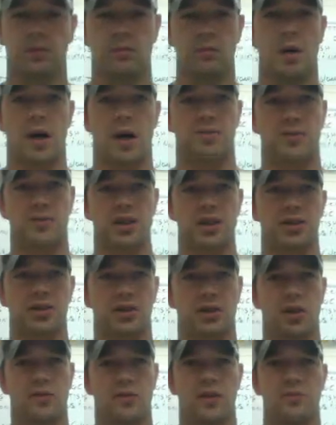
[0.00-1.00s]

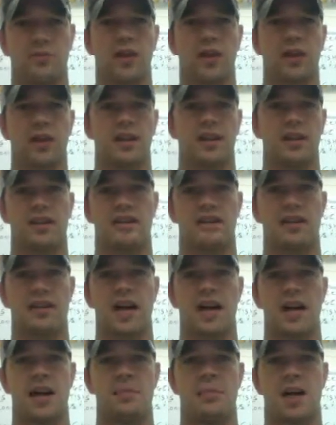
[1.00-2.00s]
population growth in America at this
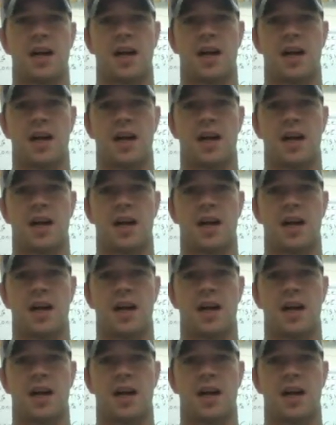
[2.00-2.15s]
time.